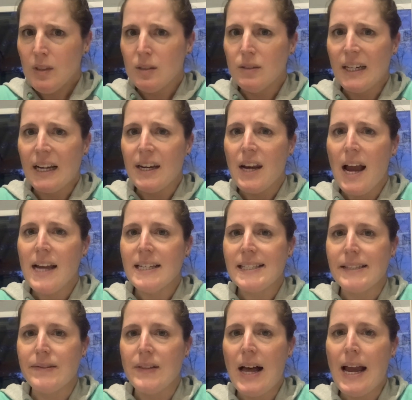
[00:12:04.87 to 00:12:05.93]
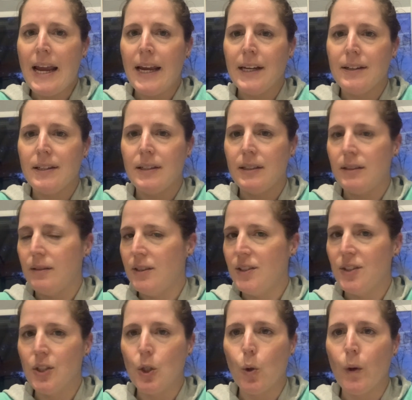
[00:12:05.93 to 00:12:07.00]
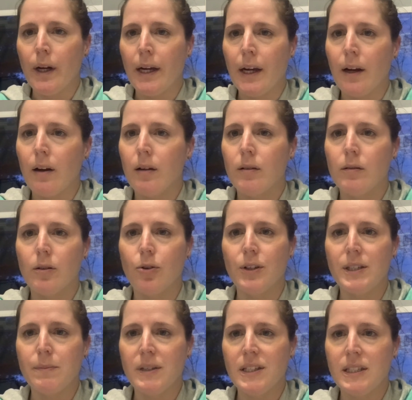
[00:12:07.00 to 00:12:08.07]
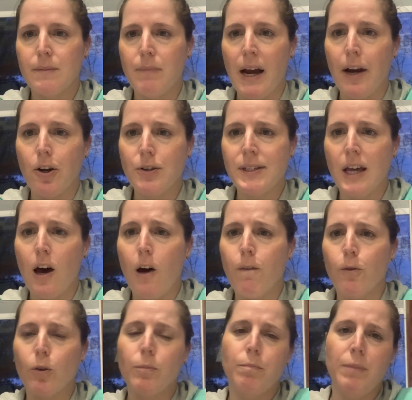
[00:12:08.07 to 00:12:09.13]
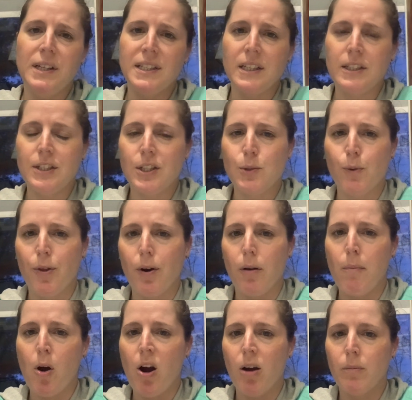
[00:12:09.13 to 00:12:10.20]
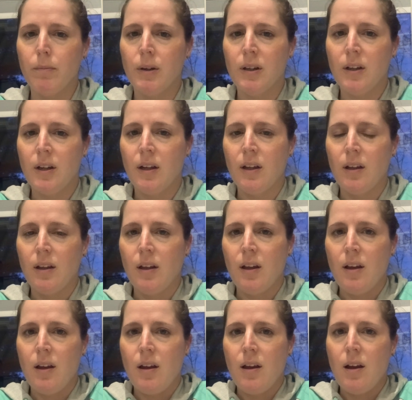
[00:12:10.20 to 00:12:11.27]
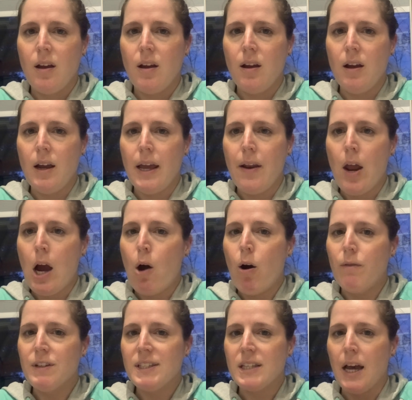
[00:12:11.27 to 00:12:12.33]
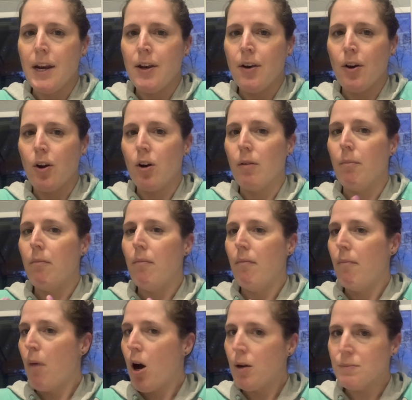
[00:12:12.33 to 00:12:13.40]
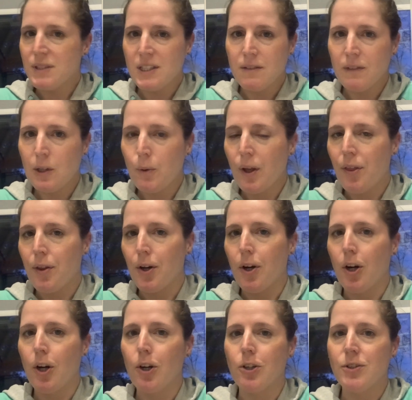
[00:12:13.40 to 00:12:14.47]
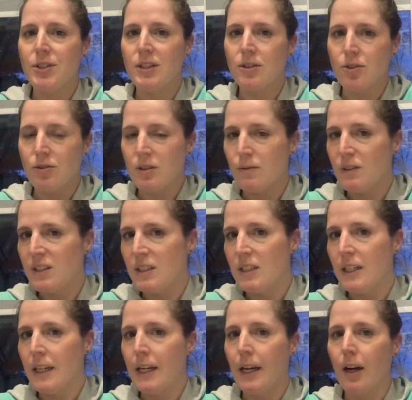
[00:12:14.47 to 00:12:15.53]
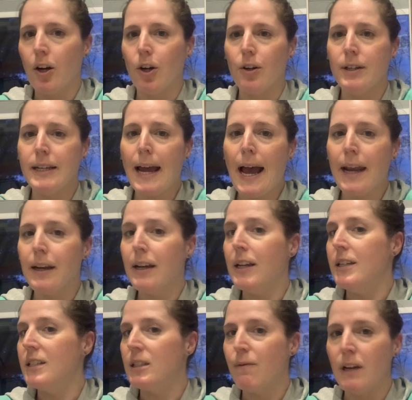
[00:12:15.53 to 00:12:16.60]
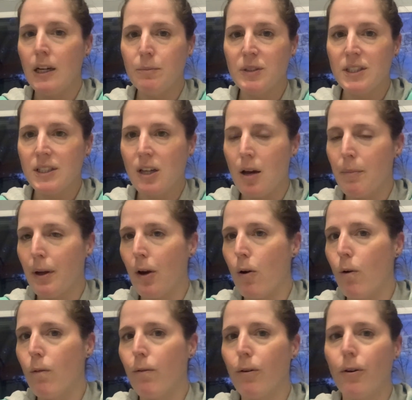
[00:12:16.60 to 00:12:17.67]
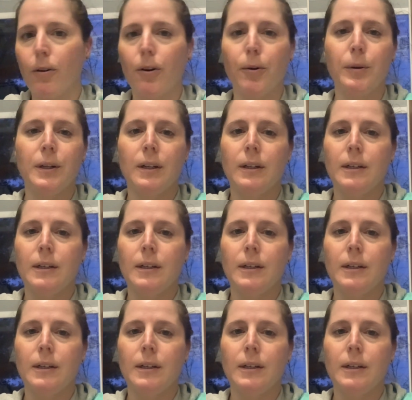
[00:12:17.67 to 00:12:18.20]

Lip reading: like a nice, light, easygoing Christmas by herself, or basically just with her mom. And now all of a sudden her mom's living with her, her sister's visiting, her dad and his family's coming over.